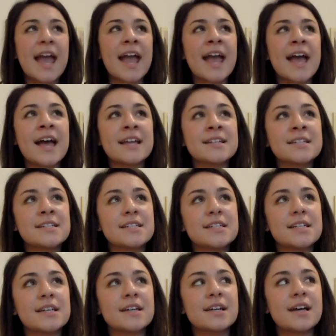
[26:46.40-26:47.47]
And
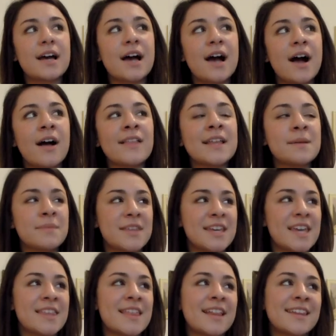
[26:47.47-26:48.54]
I'll end up
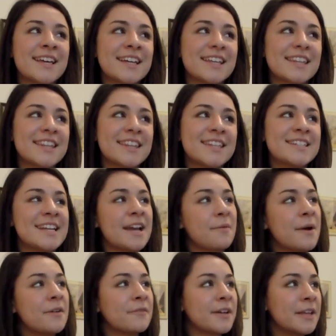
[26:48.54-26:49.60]
thinking that like the date
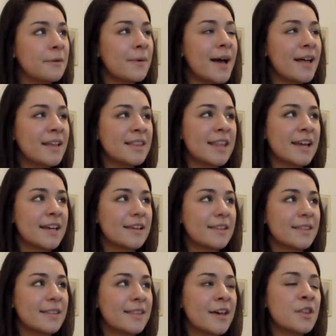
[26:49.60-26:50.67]
went really well and like
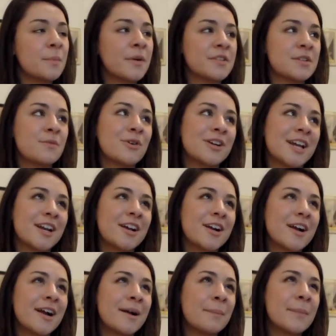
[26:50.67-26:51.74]
the other person will
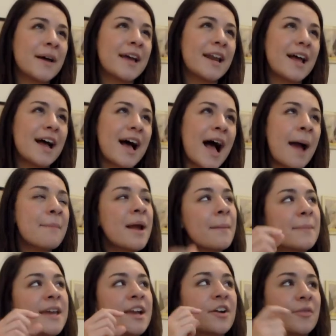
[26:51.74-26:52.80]
concur, but I'm
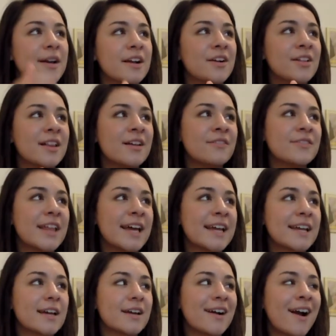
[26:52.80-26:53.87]
not being critical of
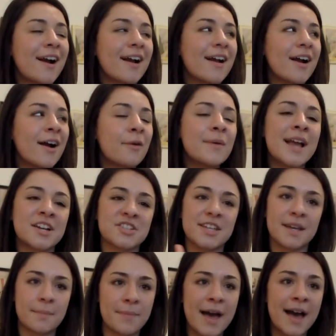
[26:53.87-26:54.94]
like, are we
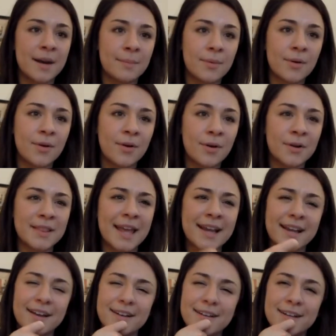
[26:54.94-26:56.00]
actually compatible, or
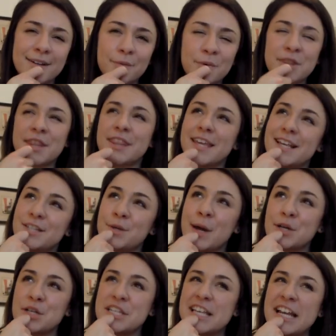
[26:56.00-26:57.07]
like were the things you
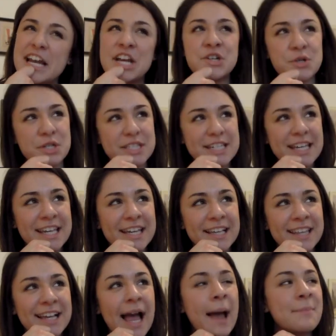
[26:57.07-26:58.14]
actually said
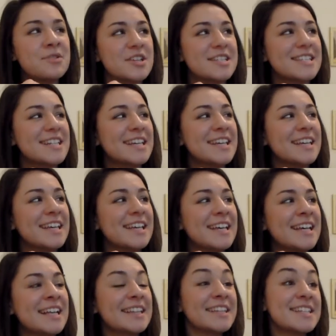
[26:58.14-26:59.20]
interesting? Like I'm just
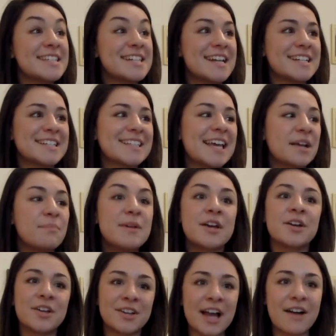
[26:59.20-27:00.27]
listening to like be
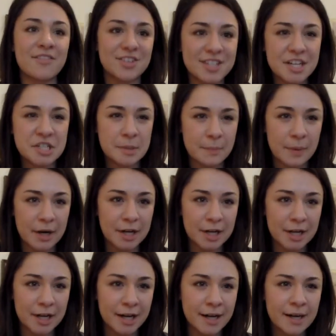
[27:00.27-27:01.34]
a good conversation
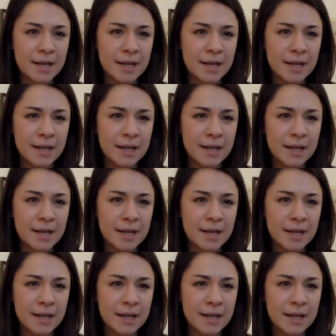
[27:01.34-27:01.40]
partner.